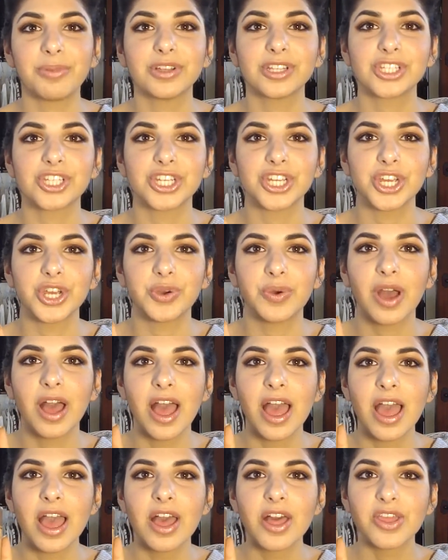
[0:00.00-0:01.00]
to
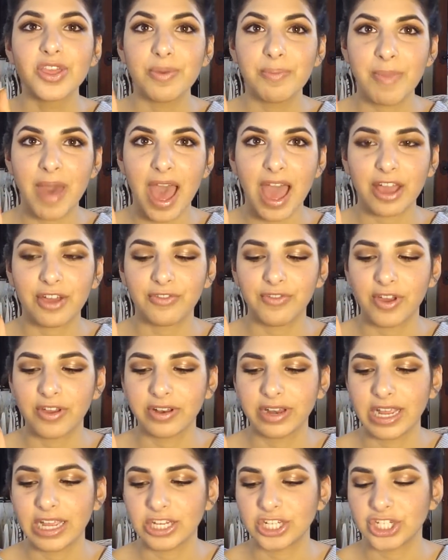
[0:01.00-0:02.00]
the MAC
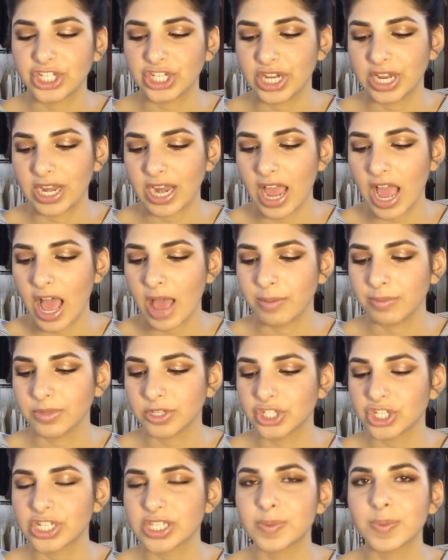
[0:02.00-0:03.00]
foundation,
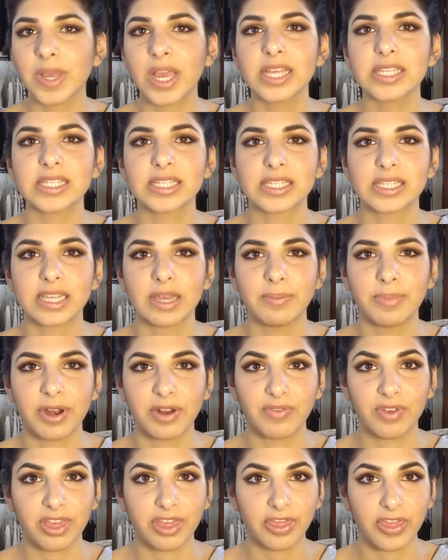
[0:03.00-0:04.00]
just because it's a bit
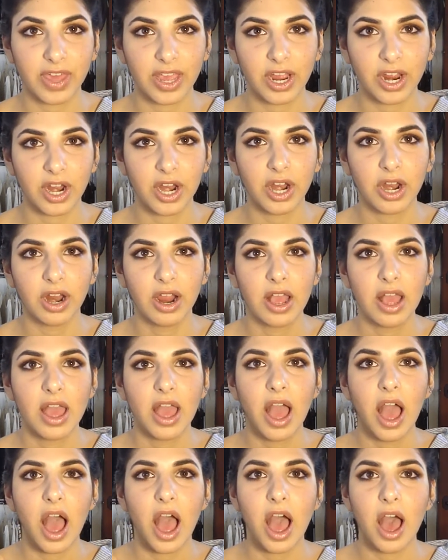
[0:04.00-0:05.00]
of a thicker
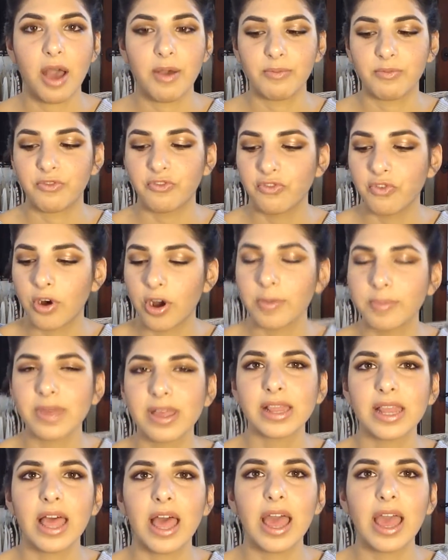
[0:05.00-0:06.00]

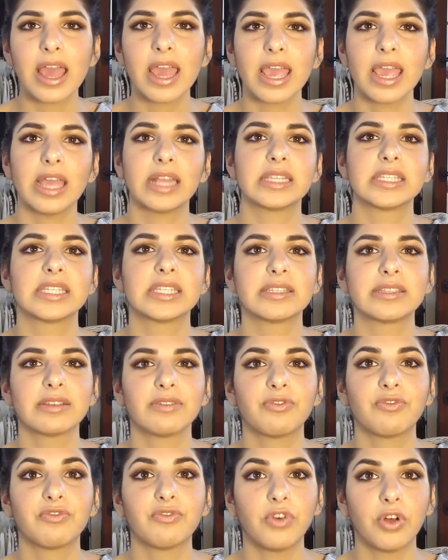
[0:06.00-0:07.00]
formula. It's
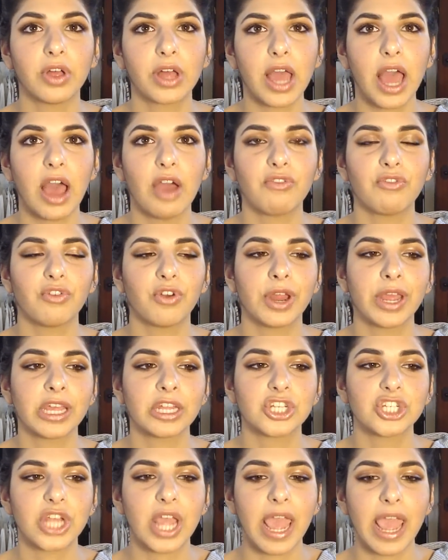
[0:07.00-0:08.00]
full
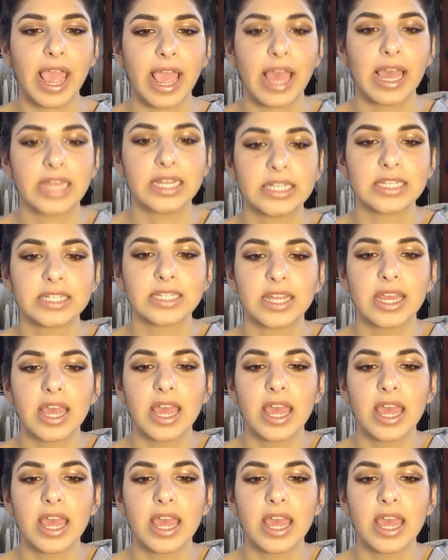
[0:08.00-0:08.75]
coverage, and